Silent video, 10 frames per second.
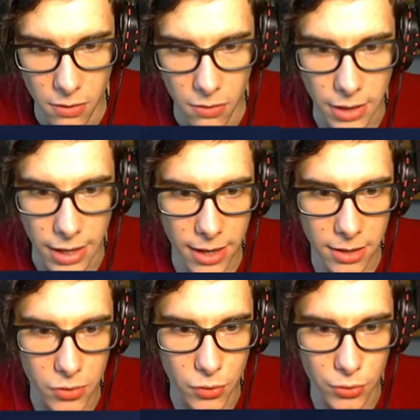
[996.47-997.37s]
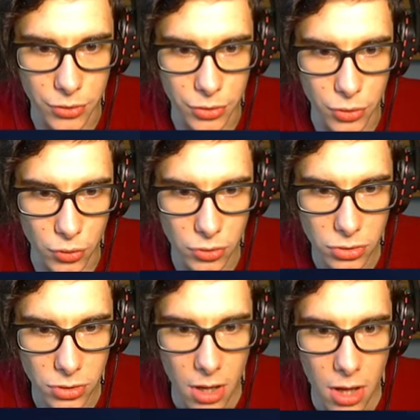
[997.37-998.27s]
that I could use?
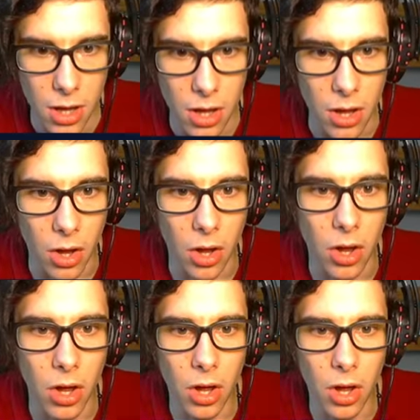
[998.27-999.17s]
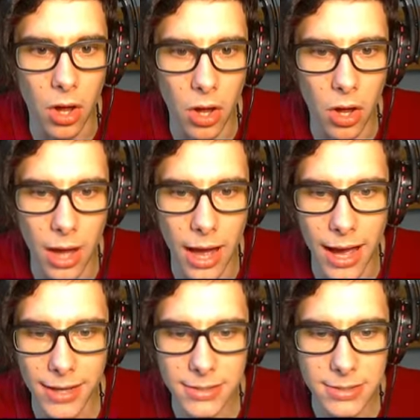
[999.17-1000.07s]
Oh,
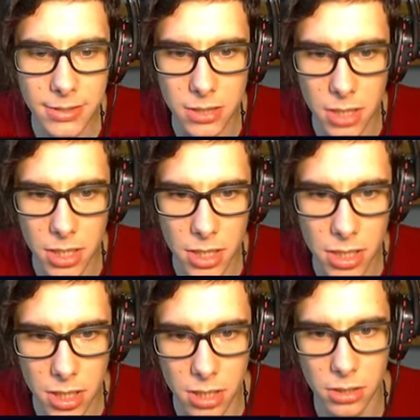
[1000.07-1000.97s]
I see.